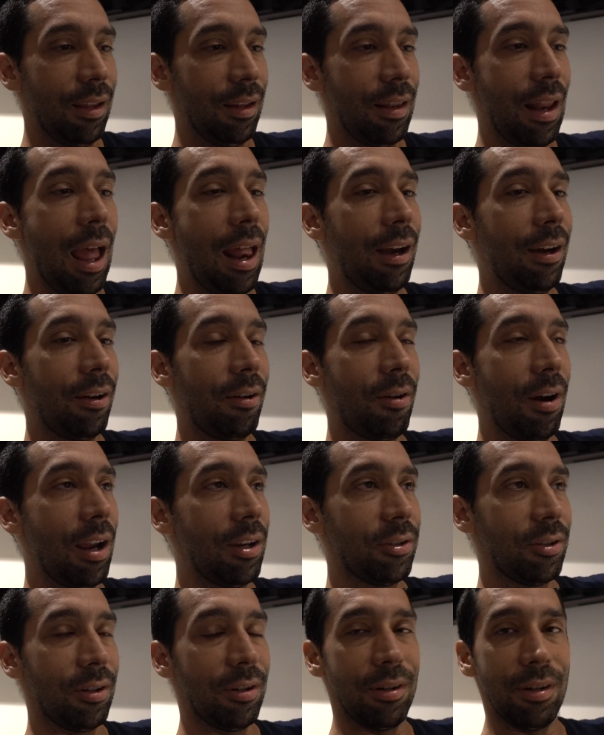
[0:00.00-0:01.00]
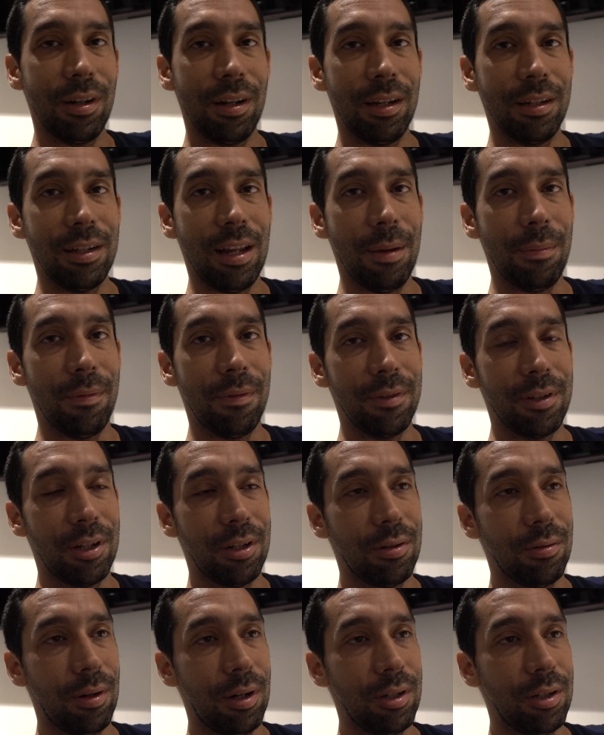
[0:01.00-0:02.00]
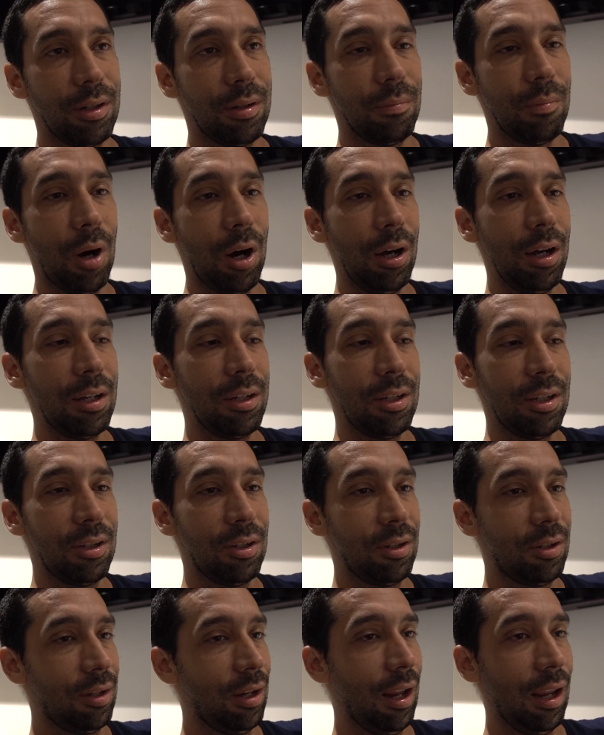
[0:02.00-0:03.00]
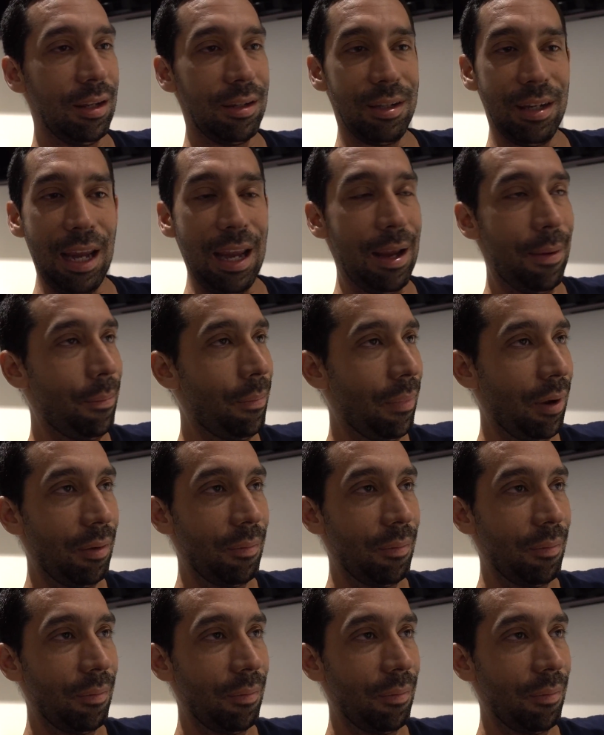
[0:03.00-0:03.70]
not an aggressor in this type of a situation. Marcus is same.